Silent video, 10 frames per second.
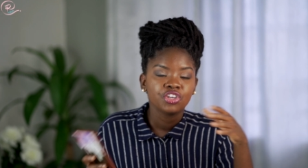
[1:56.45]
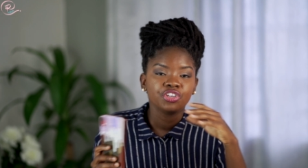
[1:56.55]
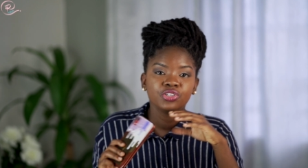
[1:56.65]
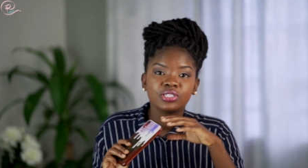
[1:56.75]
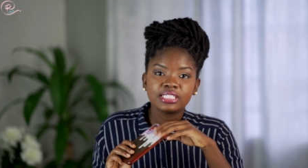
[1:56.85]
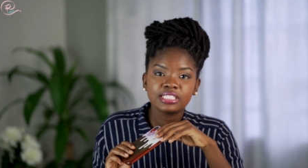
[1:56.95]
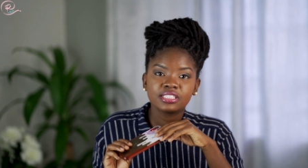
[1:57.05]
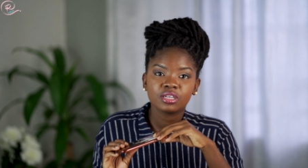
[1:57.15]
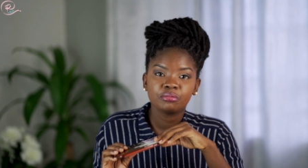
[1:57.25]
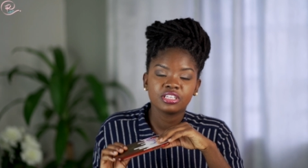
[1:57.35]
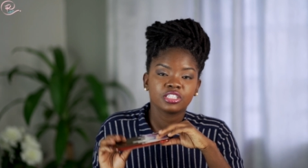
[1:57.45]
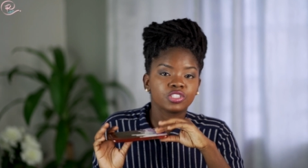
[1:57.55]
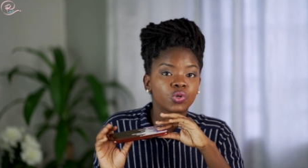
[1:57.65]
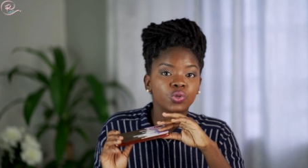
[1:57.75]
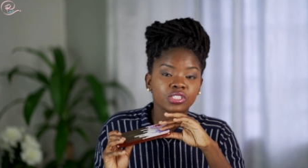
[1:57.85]
you'll need something to
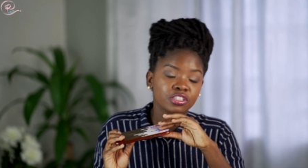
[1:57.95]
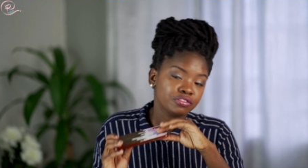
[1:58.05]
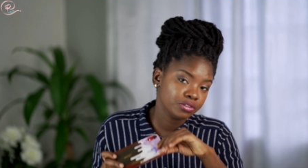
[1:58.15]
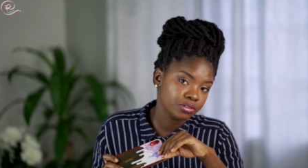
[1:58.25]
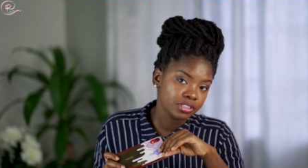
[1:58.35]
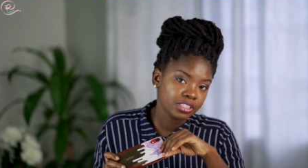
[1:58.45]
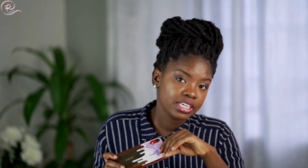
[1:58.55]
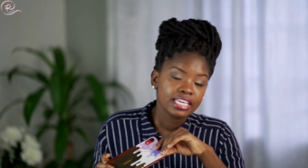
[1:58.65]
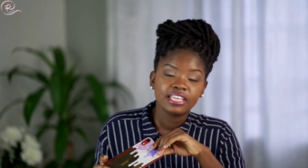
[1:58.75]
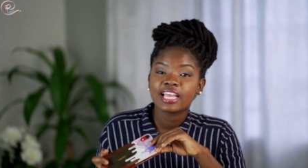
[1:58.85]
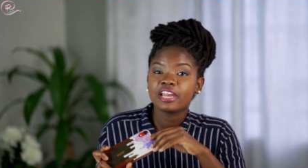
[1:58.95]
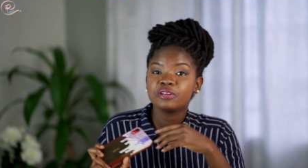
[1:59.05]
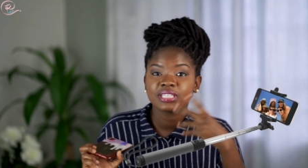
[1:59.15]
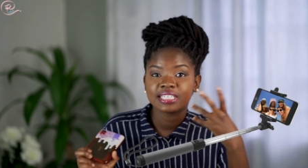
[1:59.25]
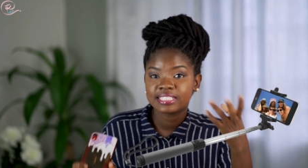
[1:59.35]
hold your phone. You can
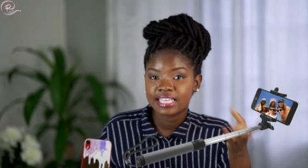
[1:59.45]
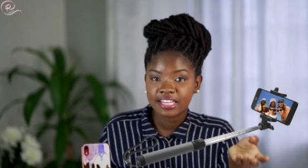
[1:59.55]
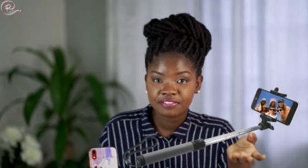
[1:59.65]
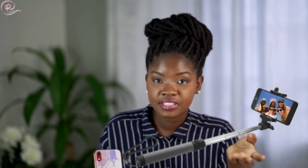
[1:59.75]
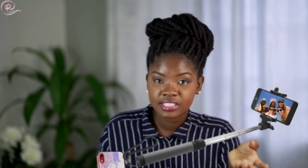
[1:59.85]
use a selfie